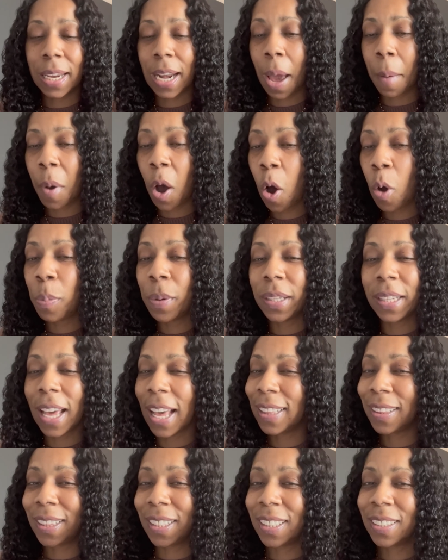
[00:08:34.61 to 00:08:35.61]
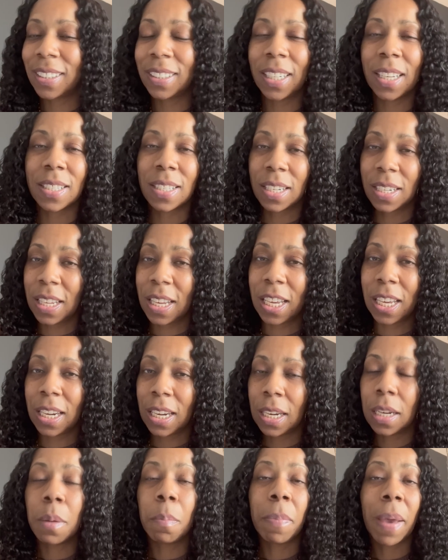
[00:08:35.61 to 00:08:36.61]
and I'm hoping that this doesn't
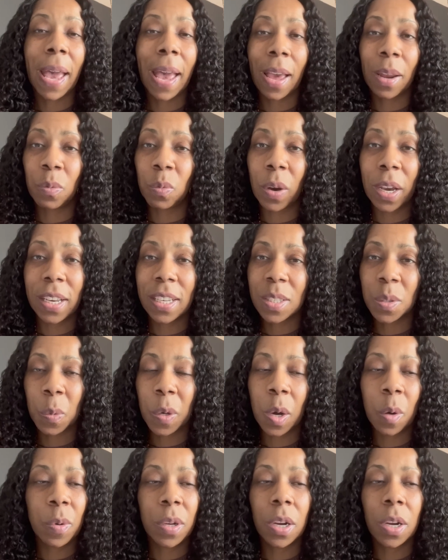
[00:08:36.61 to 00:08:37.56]
end in a bad way as well.